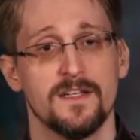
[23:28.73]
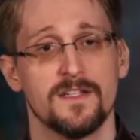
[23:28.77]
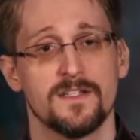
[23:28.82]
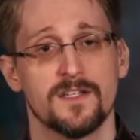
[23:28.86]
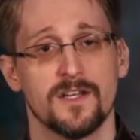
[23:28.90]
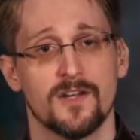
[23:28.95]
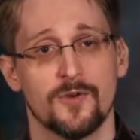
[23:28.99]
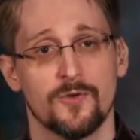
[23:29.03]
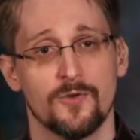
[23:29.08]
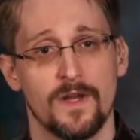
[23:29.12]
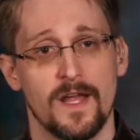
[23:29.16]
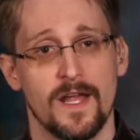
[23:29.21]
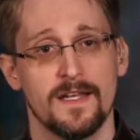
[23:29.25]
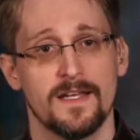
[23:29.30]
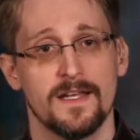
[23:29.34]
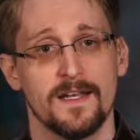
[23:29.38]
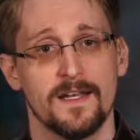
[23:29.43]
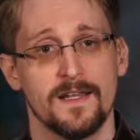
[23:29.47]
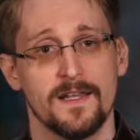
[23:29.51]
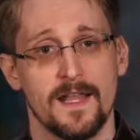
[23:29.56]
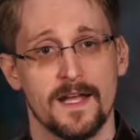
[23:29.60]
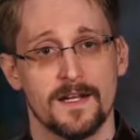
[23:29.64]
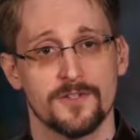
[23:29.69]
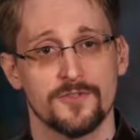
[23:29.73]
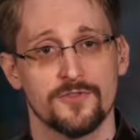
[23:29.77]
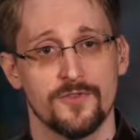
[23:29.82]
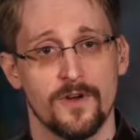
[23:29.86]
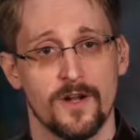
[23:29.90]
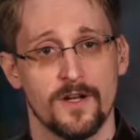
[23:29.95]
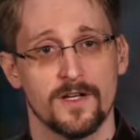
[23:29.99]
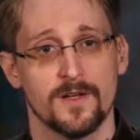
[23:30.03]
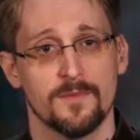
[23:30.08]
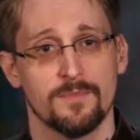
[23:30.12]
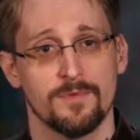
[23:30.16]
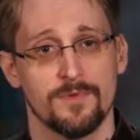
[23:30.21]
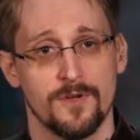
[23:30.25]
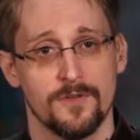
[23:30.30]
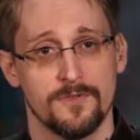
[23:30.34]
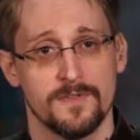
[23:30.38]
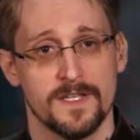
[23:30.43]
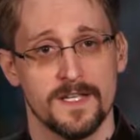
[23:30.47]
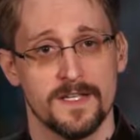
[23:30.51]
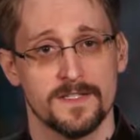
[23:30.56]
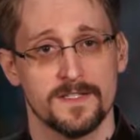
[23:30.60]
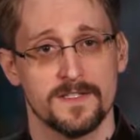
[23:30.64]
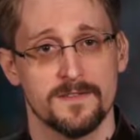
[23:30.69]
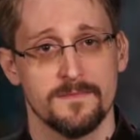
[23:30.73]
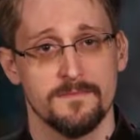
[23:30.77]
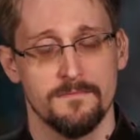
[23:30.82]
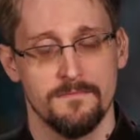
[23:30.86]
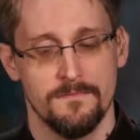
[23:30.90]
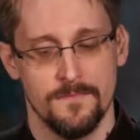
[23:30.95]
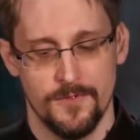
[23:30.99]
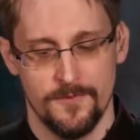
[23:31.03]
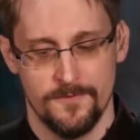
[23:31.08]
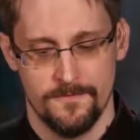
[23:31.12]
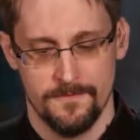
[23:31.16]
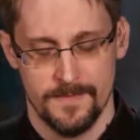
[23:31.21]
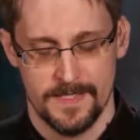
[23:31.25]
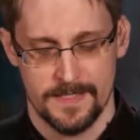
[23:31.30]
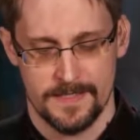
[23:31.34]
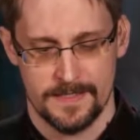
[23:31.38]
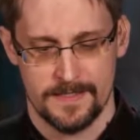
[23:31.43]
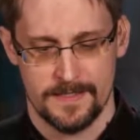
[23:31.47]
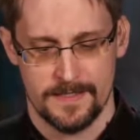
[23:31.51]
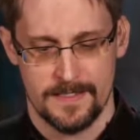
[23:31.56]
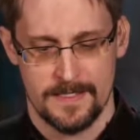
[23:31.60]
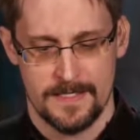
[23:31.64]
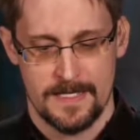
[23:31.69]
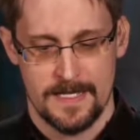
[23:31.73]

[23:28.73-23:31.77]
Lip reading: to create an electronic protest movement.